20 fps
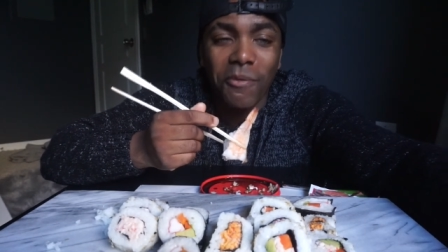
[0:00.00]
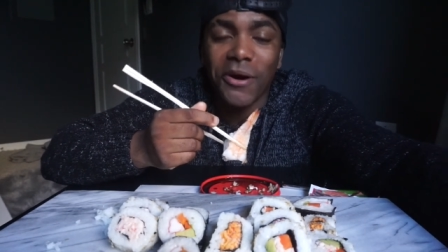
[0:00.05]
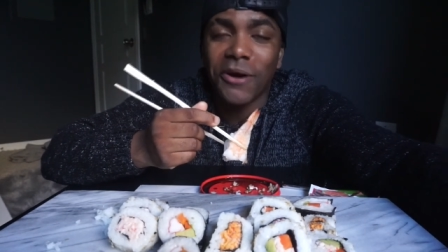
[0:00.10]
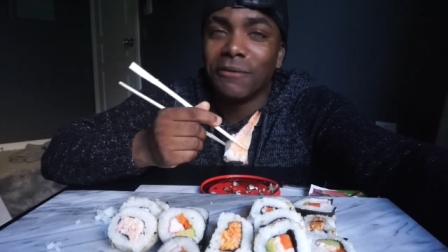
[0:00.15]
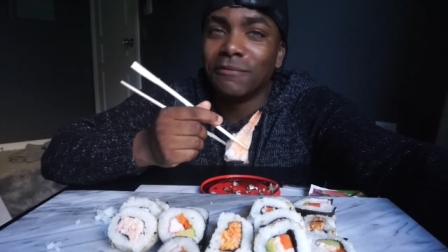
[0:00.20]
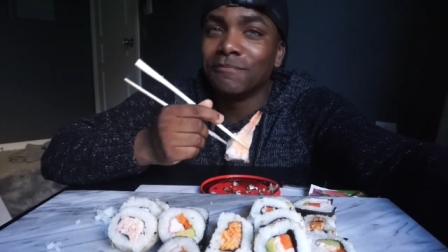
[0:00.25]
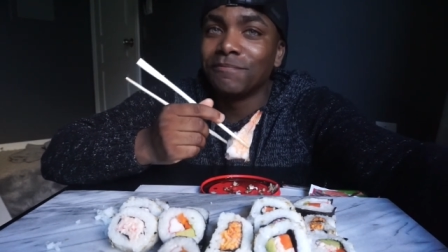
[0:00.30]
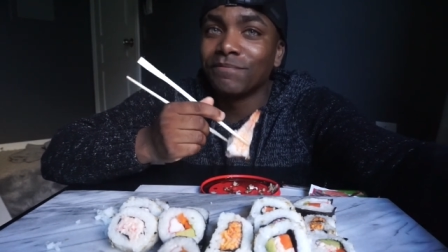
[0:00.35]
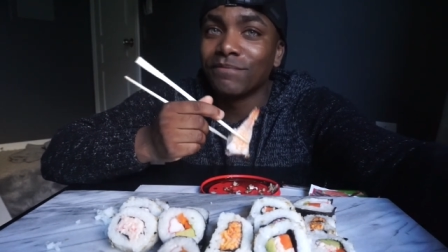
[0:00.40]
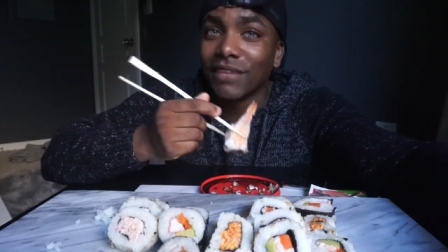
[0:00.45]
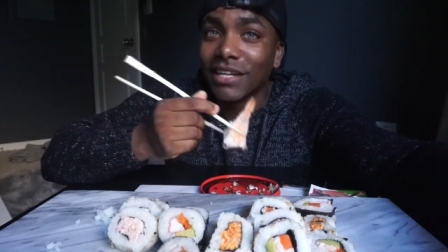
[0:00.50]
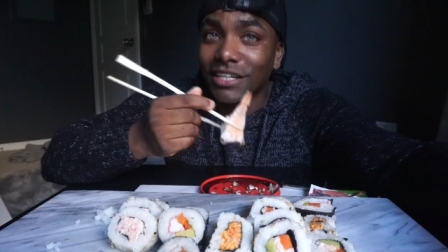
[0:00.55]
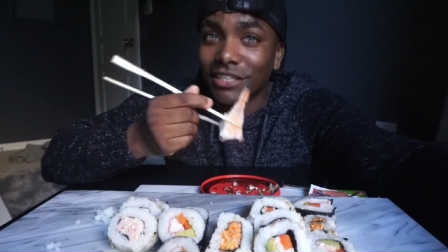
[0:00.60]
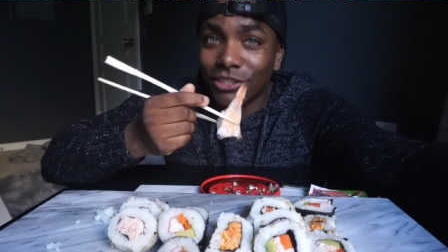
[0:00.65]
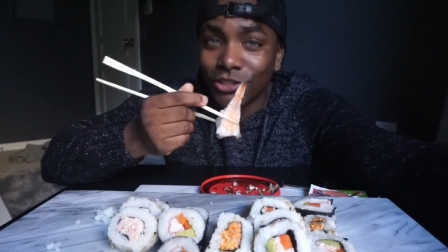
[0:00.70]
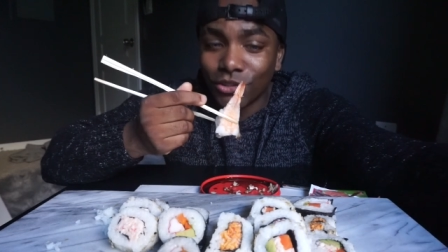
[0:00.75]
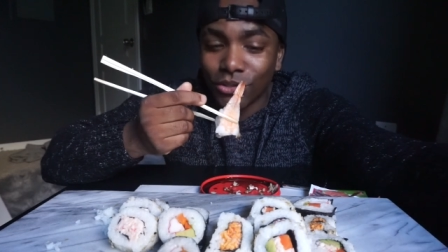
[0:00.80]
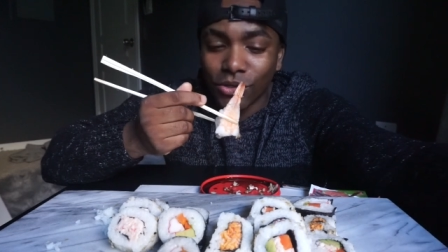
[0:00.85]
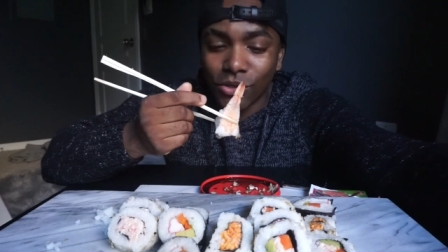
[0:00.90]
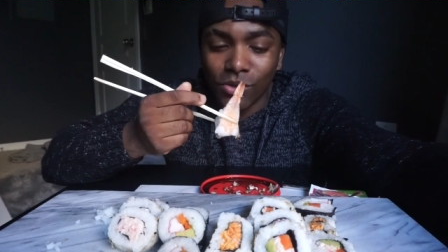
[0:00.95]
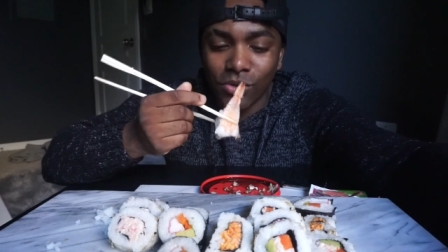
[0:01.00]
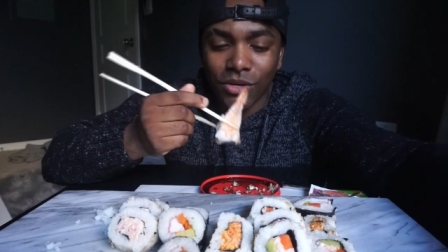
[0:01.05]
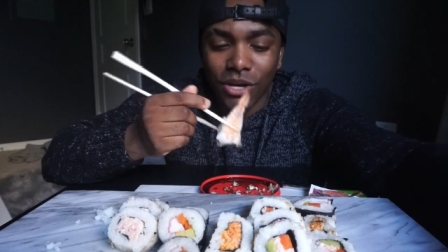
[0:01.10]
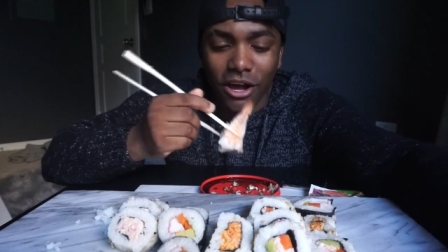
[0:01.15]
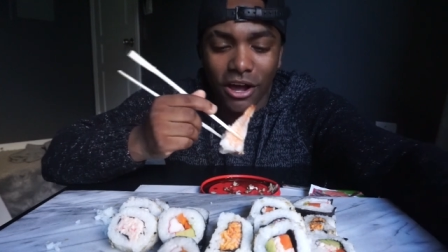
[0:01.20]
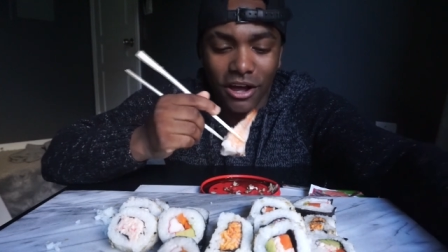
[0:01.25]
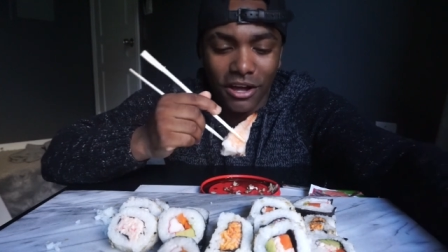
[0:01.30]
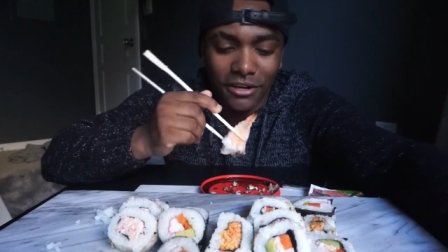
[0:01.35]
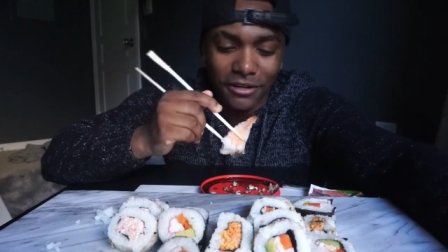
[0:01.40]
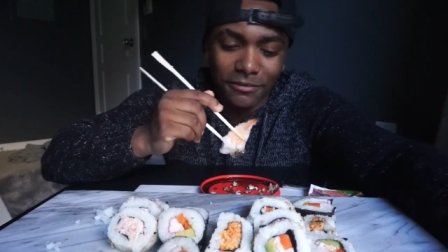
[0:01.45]
but it's true,
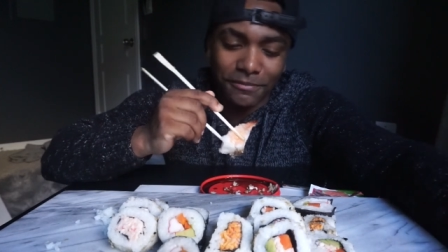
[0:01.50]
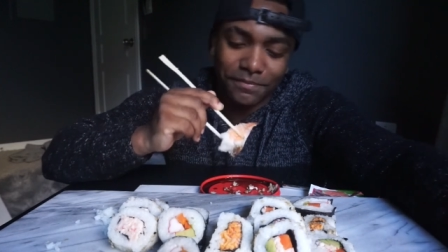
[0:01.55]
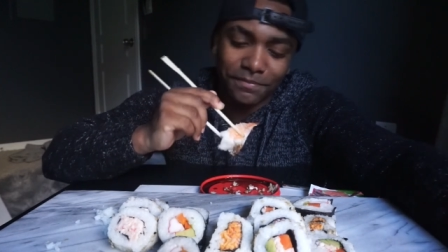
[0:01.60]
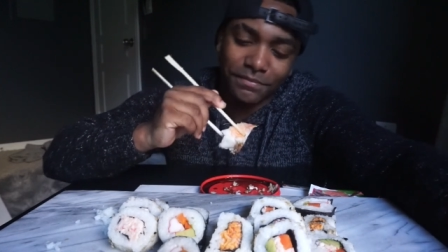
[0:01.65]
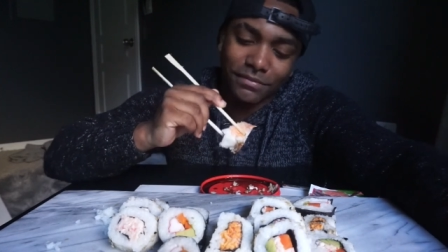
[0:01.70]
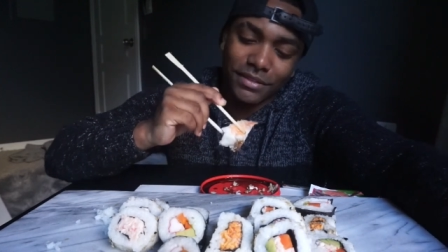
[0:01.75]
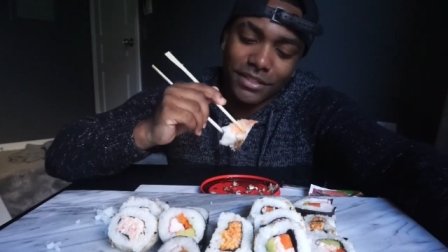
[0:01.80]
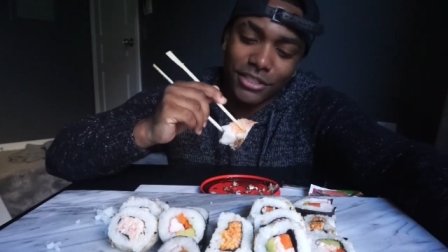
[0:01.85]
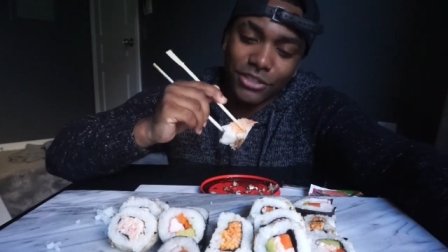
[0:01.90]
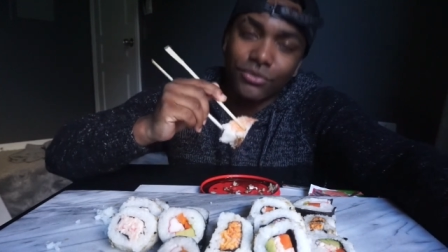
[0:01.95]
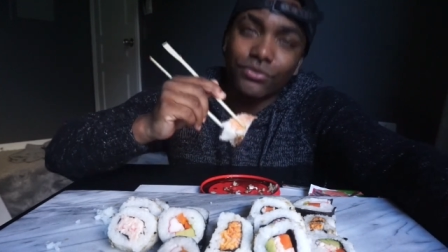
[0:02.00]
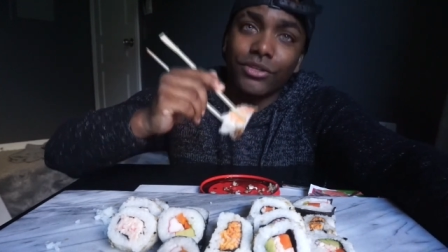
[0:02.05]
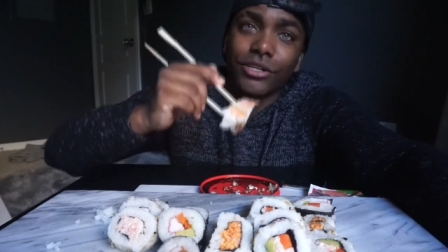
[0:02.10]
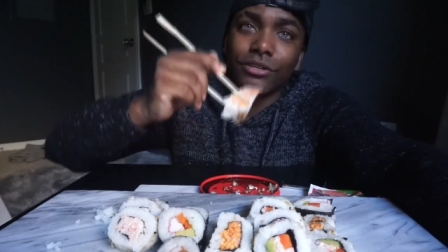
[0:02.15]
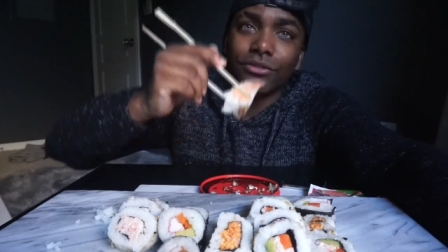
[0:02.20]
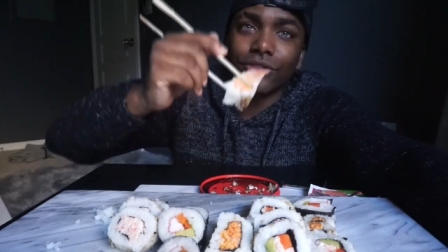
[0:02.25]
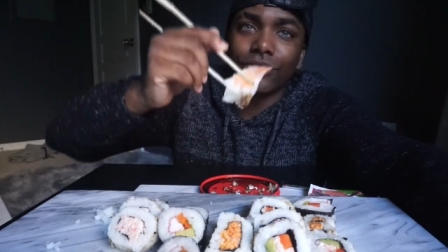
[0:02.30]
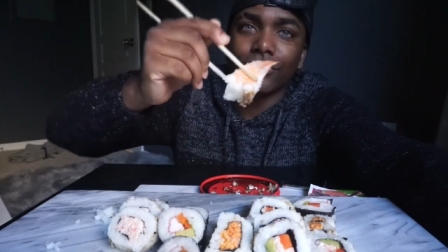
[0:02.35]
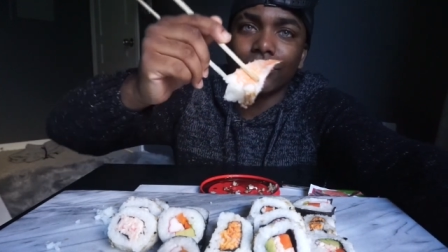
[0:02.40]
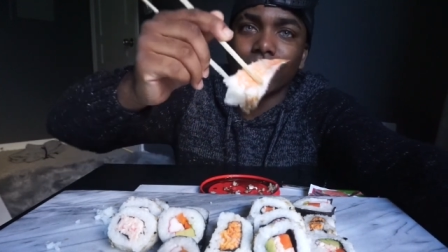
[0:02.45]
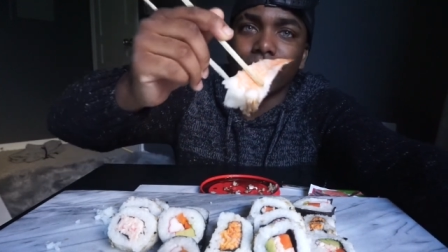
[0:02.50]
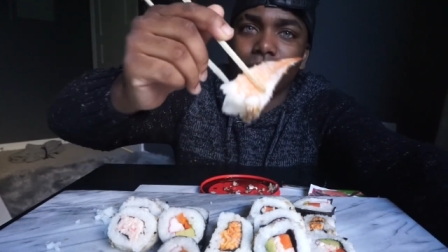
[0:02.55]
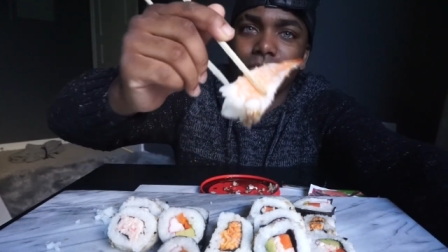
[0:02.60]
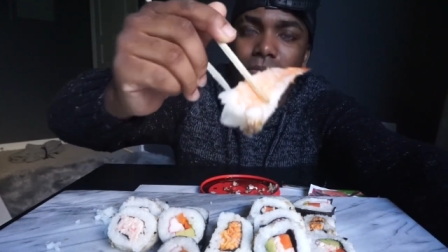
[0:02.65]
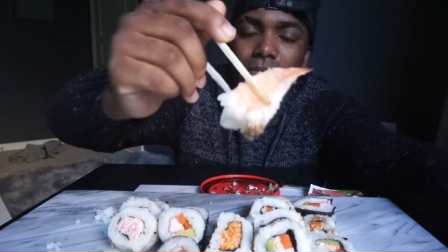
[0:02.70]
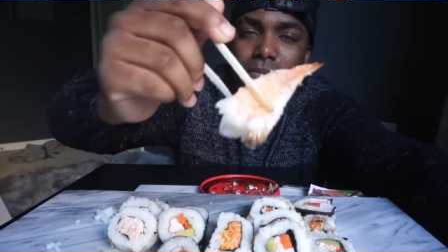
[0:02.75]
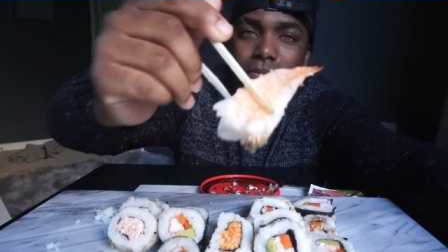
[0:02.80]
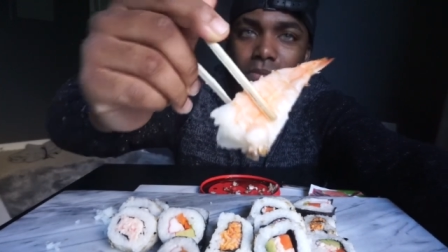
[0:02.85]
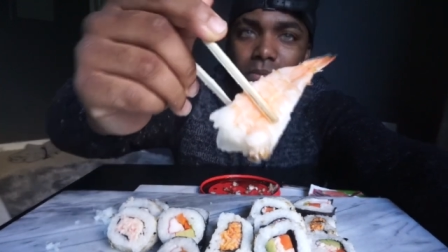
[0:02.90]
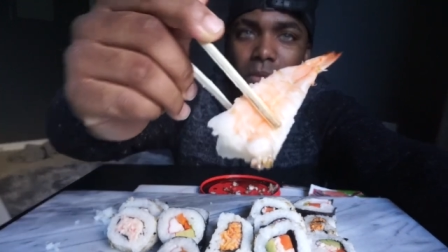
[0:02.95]
dog. It's real
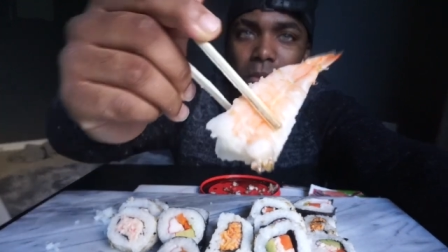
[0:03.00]
true.